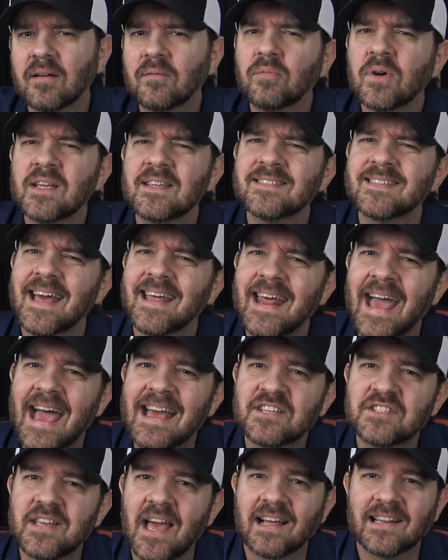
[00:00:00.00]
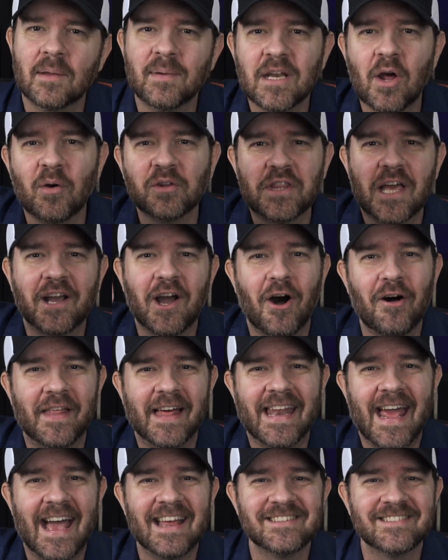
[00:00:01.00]
What is that hashtag? Let me know what they call
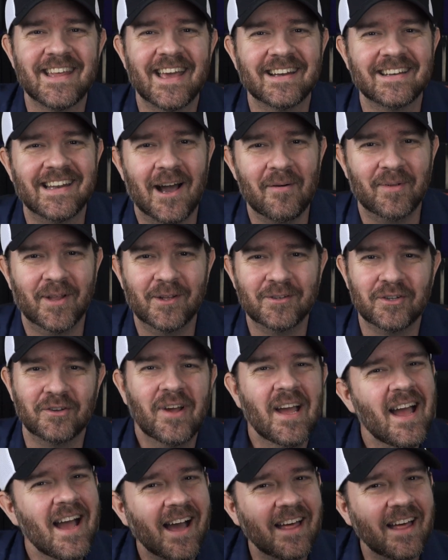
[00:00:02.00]
that hashtag down below too.